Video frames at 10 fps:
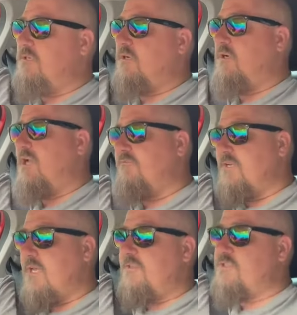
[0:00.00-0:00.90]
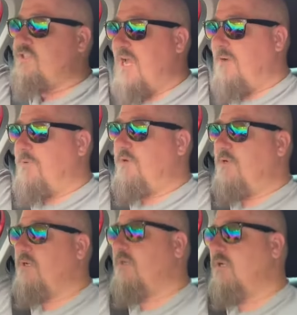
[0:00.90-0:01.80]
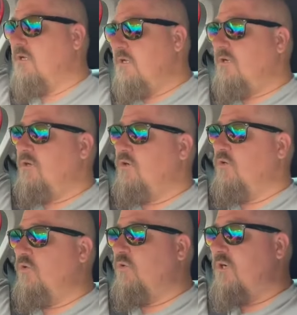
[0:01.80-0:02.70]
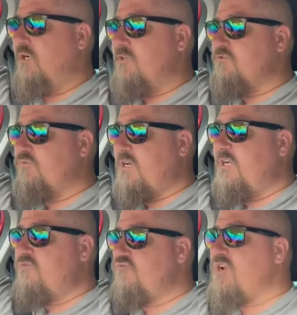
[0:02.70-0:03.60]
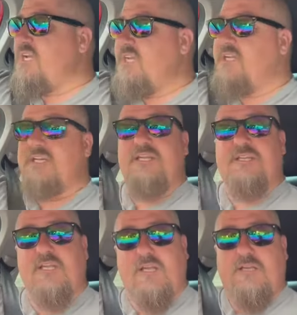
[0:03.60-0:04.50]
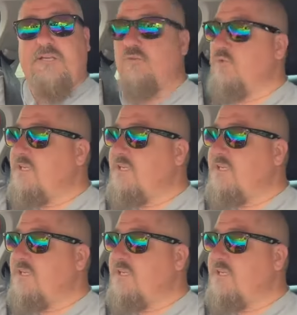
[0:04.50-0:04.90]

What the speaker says: I have another chap who is really keen to clean all